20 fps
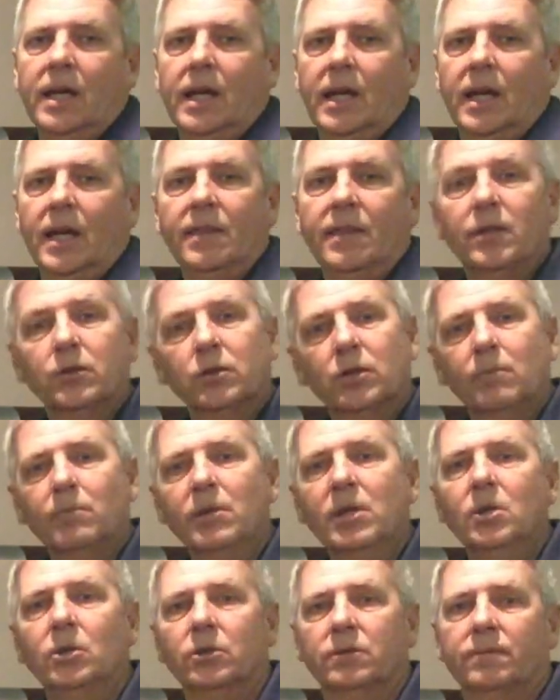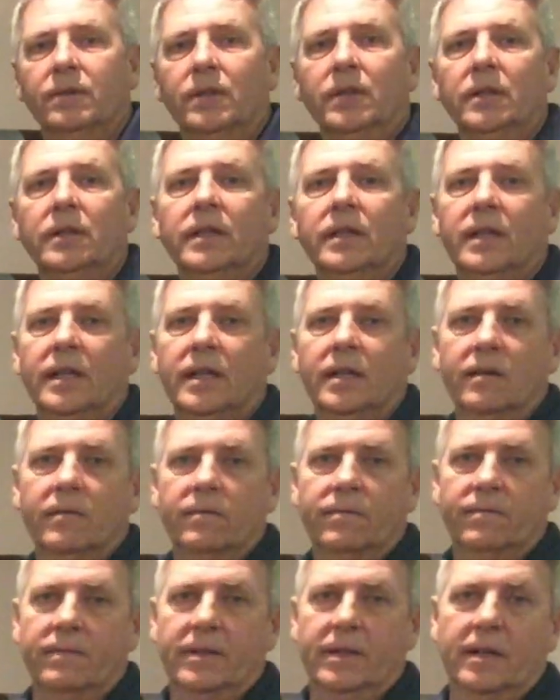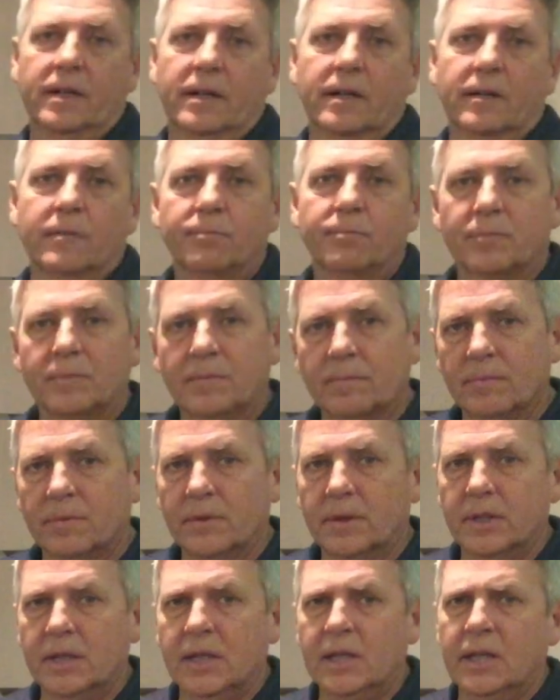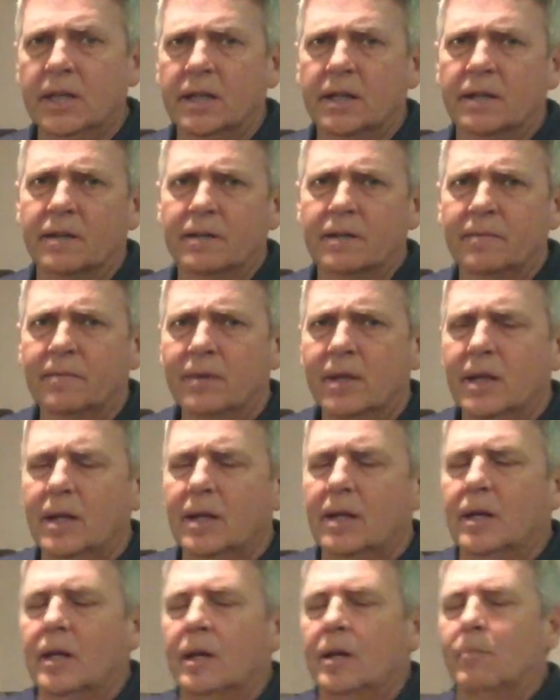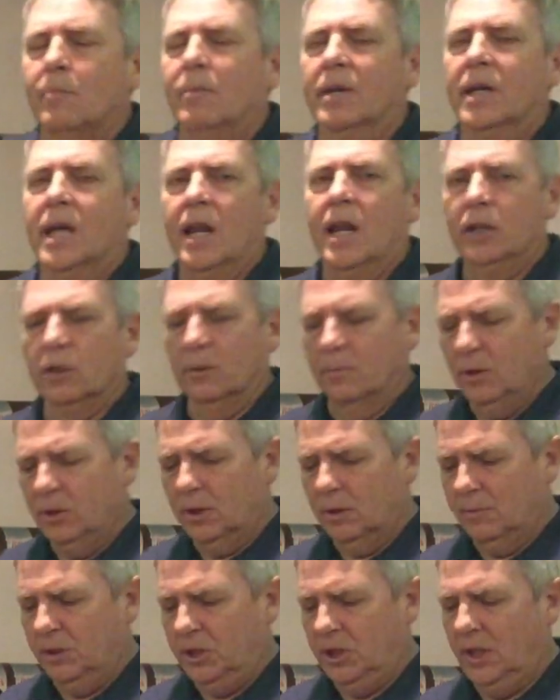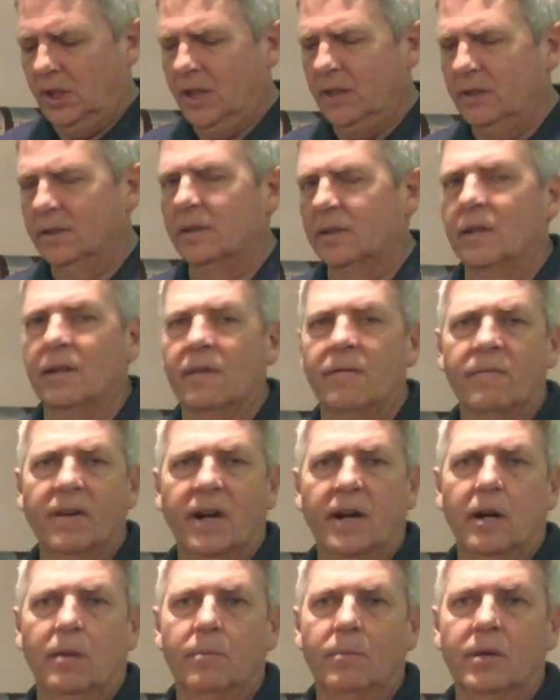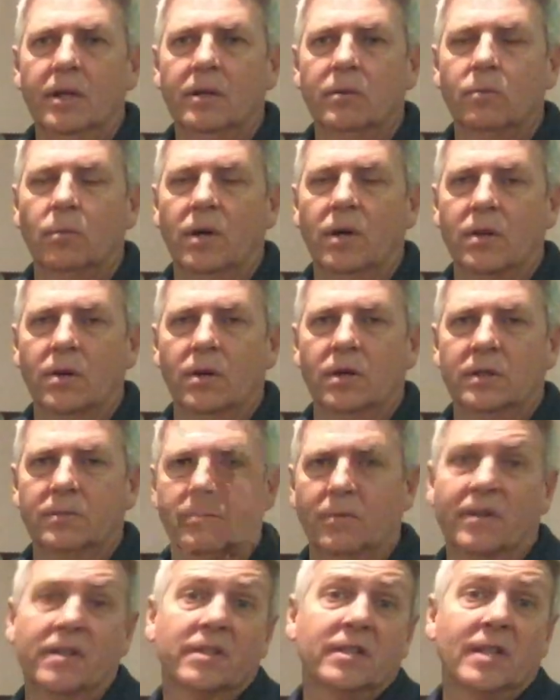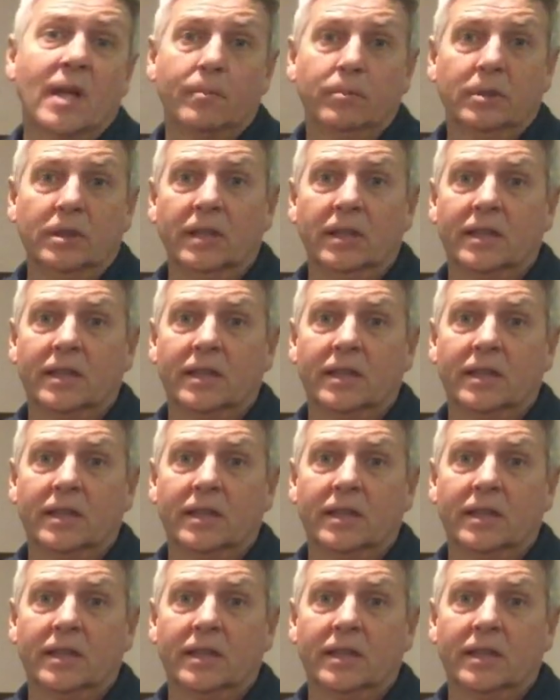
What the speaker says: And this could be useful if the mechanical music machines in an environment where there's, for example,